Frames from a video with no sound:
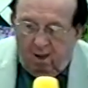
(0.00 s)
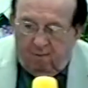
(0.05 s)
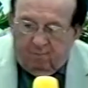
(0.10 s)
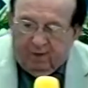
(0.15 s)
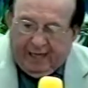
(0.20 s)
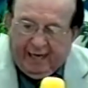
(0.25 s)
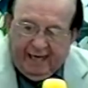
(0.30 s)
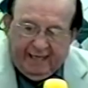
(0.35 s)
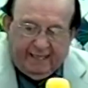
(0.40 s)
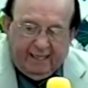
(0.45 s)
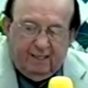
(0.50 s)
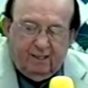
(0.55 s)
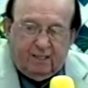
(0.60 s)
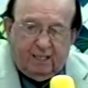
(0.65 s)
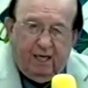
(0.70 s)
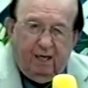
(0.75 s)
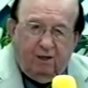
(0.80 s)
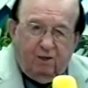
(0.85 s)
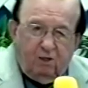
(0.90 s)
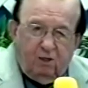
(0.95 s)
But I can
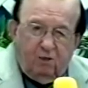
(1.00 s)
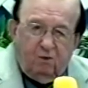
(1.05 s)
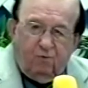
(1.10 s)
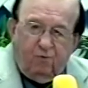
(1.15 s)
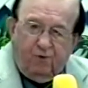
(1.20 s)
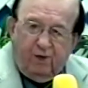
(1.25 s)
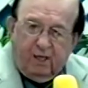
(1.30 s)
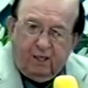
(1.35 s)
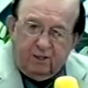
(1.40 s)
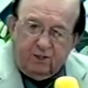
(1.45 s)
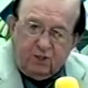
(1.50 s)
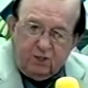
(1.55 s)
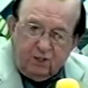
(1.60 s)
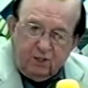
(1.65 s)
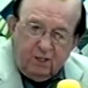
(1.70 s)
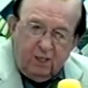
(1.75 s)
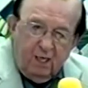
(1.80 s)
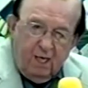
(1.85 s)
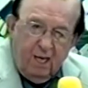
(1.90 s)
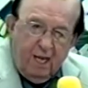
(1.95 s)
tell you
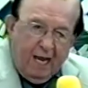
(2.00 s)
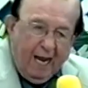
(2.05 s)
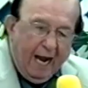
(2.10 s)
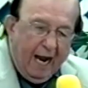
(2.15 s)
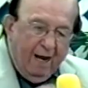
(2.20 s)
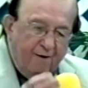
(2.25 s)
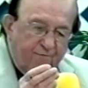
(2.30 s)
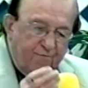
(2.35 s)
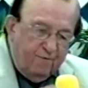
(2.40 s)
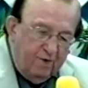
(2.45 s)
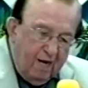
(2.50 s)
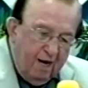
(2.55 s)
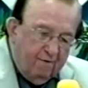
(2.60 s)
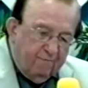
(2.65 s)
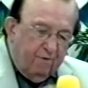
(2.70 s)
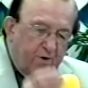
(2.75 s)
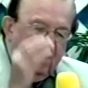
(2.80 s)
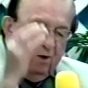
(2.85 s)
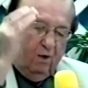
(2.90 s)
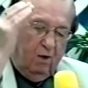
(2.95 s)
this I've
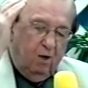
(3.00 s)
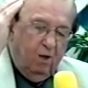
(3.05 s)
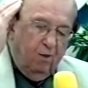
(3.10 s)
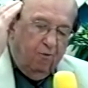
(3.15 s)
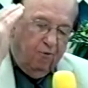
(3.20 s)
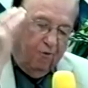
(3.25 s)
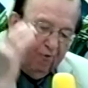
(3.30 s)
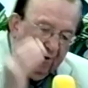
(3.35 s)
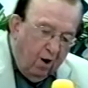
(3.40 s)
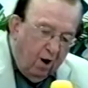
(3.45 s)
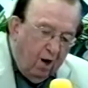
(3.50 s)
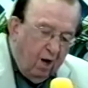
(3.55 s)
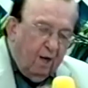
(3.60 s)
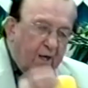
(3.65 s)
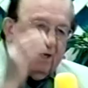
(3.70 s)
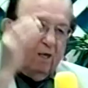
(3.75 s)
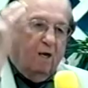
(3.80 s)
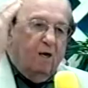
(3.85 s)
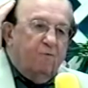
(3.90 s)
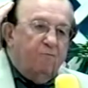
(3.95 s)
never
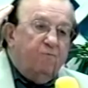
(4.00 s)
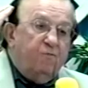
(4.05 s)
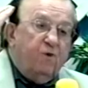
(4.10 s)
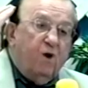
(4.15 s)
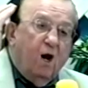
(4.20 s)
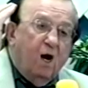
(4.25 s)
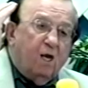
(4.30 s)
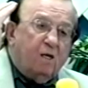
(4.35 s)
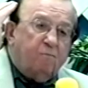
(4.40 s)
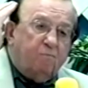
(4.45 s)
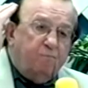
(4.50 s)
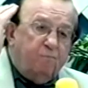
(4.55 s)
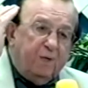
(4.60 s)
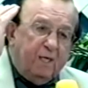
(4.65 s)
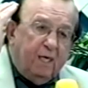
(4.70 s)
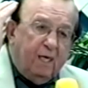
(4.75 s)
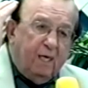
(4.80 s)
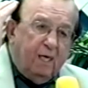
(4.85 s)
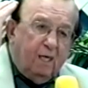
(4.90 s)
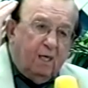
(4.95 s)
thought of not
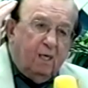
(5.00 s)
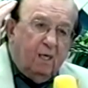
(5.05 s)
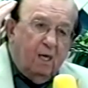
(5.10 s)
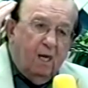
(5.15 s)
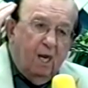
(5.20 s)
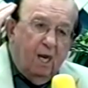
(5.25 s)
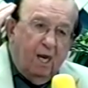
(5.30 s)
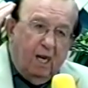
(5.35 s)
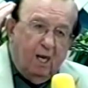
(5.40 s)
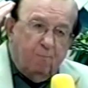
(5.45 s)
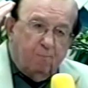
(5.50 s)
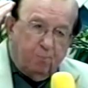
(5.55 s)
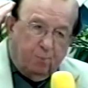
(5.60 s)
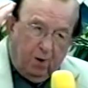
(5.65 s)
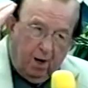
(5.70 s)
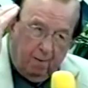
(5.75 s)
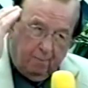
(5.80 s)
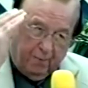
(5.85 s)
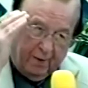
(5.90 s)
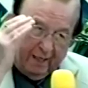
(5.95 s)
being a
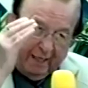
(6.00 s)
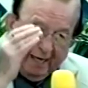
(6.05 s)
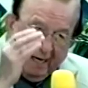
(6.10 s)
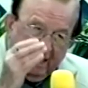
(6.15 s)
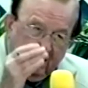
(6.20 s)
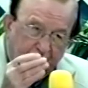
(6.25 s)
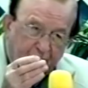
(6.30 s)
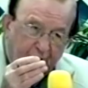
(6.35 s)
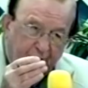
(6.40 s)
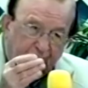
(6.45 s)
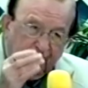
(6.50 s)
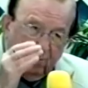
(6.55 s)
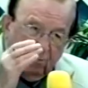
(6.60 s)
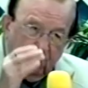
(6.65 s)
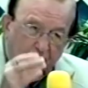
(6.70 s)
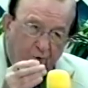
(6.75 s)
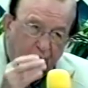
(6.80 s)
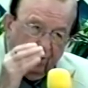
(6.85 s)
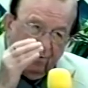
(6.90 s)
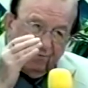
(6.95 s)
propagator of the
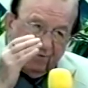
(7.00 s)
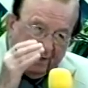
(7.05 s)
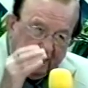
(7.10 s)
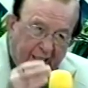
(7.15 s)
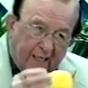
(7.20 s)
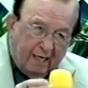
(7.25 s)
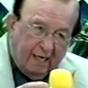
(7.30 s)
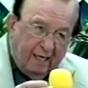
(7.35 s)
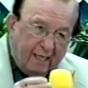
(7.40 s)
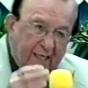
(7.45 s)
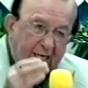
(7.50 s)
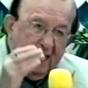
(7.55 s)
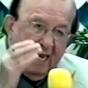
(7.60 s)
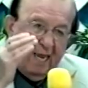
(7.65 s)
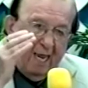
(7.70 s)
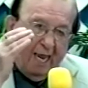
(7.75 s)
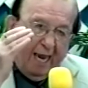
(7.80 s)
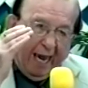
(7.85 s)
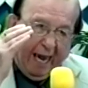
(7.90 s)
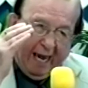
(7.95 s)
Word of God
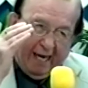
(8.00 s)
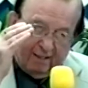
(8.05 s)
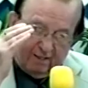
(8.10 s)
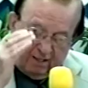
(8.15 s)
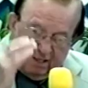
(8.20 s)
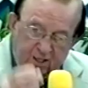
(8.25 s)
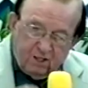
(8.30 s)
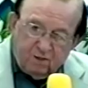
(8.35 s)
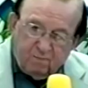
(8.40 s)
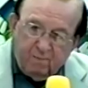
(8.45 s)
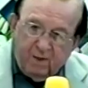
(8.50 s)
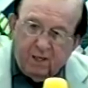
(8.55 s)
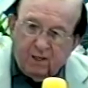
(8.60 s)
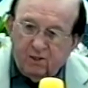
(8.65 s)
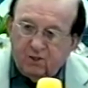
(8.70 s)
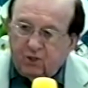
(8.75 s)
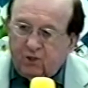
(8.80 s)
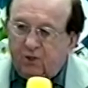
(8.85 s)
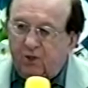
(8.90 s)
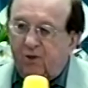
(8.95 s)
as His
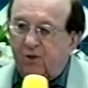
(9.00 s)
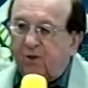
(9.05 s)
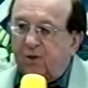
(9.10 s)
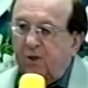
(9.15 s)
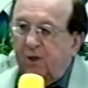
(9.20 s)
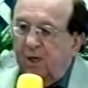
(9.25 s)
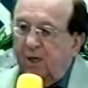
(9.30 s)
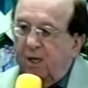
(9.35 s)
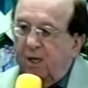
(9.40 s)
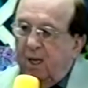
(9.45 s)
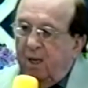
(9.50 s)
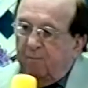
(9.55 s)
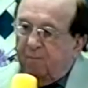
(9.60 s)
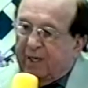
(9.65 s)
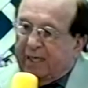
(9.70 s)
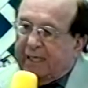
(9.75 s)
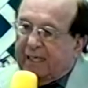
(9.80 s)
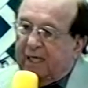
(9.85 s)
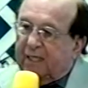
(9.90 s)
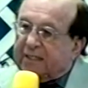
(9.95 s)
minister
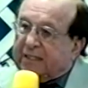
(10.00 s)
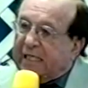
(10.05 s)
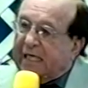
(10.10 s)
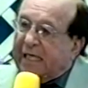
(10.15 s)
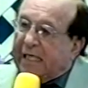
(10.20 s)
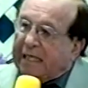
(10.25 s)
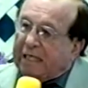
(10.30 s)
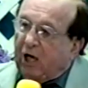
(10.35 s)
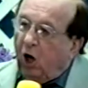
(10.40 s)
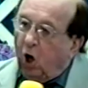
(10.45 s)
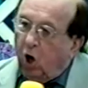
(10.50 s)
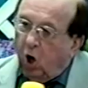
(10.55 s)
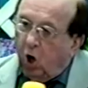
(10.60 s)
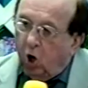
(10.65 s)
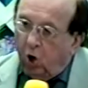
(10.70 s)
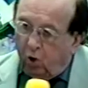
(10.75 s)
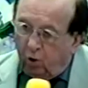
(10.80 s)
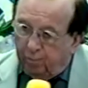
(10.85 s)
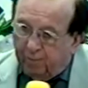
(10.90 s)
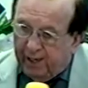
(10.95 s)
because He
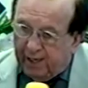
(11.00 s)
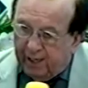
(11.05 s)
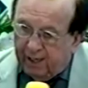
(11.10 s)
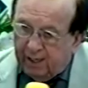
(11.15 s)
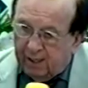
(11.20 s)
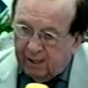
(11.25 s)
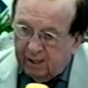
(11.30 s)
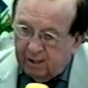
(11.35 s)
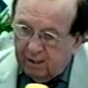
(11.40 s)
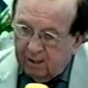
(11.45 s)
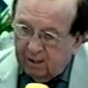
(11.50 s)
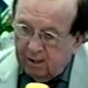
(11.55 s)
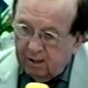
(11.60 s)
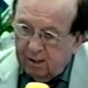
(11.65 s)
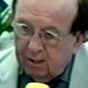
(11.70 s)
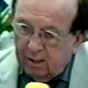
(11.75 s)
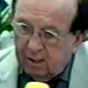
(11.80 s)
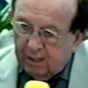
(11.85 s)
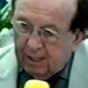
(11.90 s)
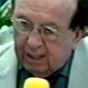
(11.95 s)
called me.
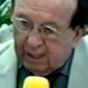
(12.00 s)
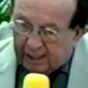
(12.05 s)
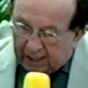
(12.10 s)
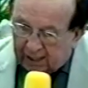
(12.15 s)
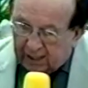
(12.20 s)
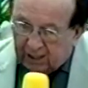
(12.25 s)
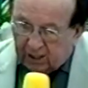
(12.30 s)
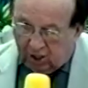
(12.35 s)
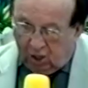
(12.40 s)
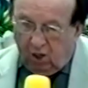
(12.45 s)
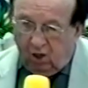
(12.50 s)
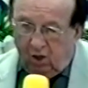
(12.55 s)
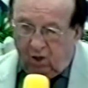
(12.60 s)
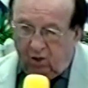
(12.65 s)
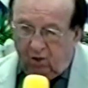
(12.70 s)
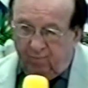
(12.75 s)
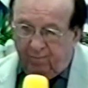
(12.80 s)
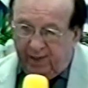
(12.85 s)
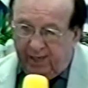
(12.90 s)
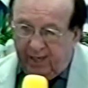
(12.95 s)
He
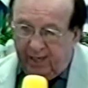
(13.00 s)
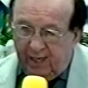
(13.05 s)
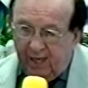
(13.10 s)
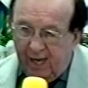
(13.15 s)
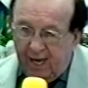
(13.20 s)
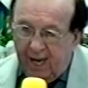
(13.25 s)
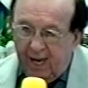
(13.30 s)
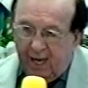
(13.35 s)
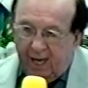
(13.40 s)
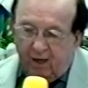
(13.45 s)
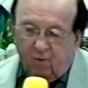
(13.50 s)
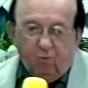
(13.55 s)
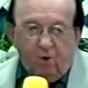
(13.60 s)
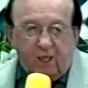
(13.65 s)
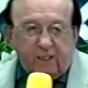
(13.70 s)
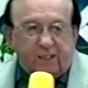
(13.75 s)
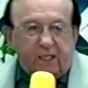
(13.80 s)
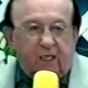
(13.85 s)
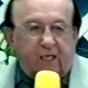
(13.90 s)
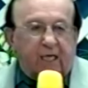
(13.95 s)
called me. It
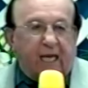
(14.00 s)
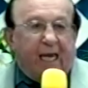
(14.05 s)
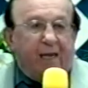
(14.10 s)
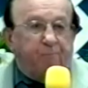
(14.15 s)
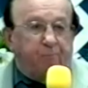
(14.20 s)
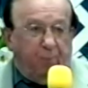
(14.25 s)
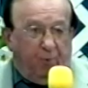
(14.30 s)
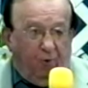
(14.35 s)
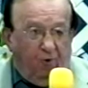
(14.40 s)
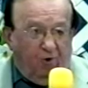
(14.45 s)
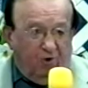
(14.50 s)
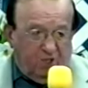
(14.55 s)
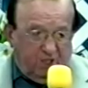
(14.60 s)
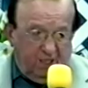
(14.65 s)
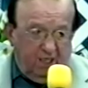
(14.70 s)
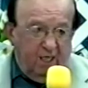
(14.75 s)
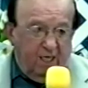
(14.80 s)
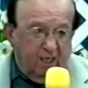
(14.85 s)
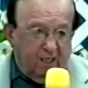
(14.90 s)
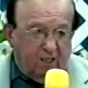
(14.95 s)
wasn't a
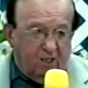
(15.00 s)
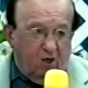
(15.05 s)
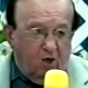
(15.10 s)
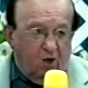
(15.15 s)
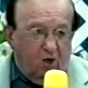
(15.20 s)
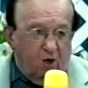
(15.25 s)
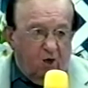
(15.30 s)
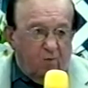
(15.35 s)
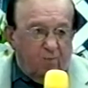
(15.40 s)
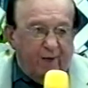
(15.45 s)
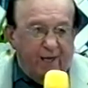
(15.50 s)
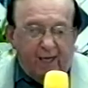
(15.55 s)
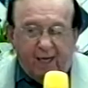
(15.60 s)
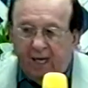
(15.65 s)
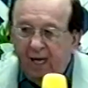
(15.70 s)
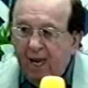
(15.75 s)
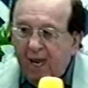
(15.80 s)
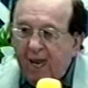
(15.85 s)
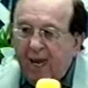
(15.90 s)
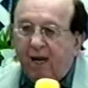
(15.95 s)
person that called
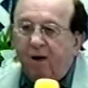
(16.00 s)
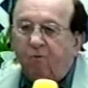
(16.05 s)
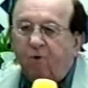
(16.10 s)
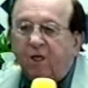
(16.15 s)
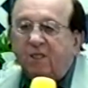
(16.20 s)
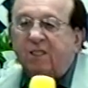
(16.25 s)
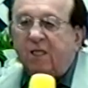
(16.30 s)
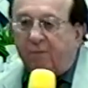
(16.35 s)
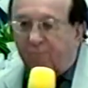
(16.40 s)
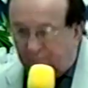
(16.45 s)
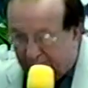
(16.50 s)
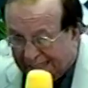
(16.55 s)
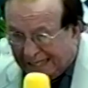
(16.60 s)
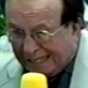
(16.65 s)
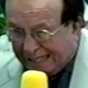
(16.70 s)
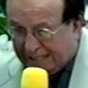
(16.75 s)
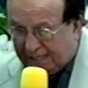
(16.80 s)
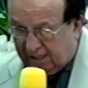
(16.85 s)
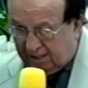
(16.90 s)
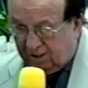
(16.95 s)
me. It wasn't
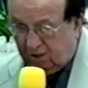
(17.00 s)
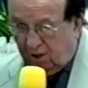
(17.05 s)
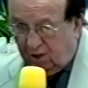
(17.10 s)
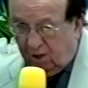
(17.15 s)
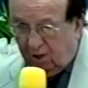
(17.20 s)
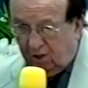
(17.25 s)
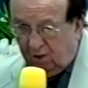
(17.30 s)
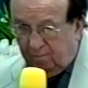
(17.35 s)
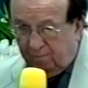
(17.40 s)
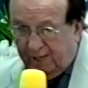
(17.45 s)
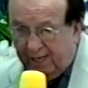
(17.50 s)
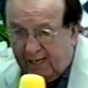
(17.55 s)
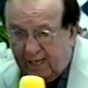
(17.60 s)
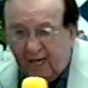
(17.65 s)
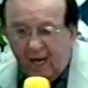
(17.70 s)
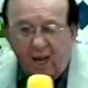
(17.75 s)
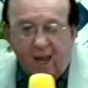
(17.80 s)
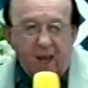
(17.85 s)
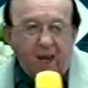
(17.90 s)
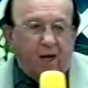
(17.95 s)
me that called
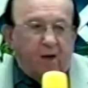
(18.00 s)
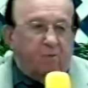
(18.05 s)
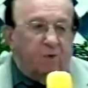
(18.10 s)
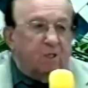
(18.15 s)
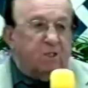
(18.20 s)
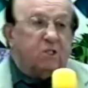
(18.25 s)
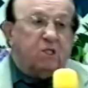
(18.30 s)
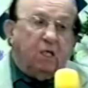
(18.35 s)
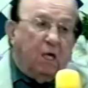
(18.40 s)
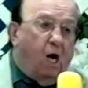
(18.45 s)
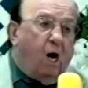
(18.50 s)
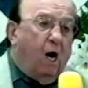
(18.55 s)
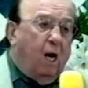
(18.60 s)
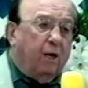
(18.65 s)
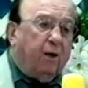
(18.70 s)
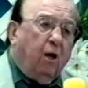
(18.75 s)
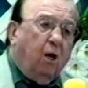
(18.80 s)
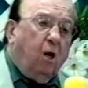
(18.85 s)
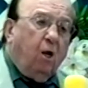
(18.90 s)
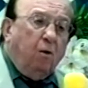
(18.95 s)
me. It was
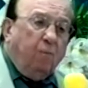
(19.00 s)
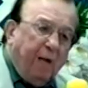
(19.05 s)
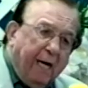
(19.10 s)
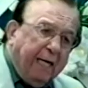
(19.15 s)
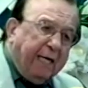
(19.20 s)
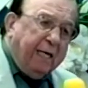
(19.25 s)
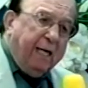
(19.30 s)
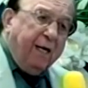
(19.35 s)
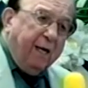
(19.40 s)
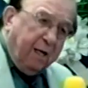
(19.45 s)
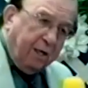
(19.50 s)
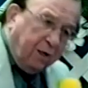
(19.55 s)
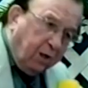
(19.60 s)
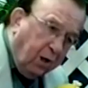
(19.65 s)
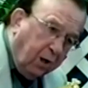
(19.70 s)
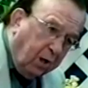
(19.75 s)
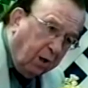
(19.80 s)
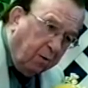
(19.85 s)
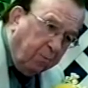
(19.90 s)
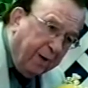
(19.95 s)
God Almighty that
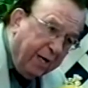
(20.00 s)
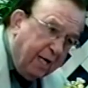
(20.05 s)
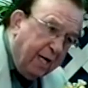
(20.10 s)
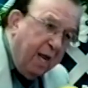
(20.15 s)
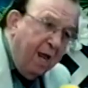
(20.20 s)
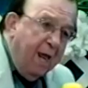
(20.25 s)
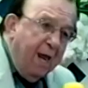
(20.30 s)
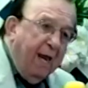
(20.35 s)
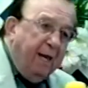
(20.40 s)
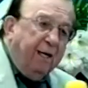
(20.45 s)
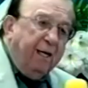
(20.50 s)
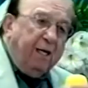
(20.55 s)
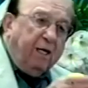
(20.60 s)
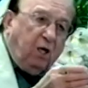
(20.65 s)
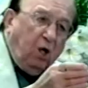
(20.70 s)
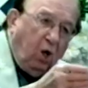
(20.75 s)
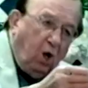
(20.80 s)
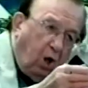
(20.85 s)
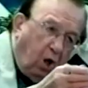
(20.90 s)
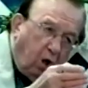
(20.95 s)
called me. And He
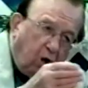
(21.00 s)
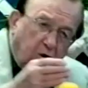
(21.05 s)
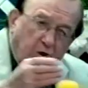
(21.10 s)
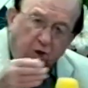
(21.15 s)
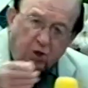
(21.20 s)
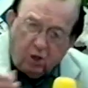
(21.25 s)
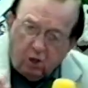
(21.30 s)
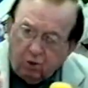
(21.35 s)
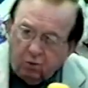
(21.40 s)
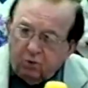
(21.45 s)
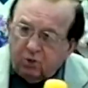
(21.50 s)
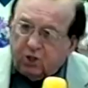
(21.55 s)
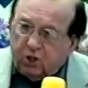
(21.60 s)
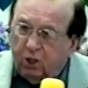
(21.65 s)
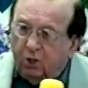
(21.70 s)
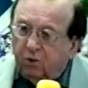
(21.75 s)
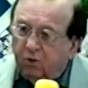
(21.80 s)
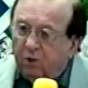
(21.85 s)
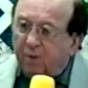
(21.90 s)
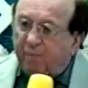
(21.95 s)
called you
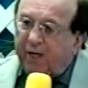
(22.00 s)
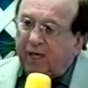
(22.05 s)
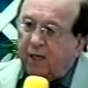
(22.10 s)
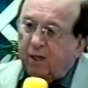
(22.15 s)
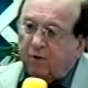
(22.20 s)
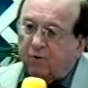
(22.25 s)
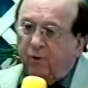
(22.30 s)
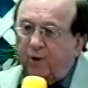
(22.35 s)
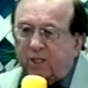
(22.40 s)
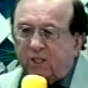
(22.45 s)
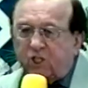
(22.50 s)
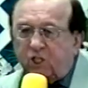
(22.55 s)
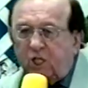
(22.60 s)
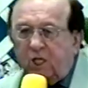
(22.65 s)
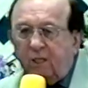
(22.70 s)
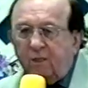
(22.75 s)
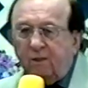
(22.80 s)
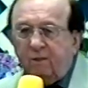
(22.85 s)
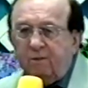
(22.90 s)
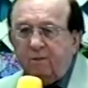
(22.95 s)
too to be a
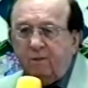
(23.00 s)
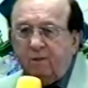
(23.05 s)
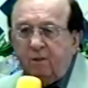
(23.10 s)
Christian.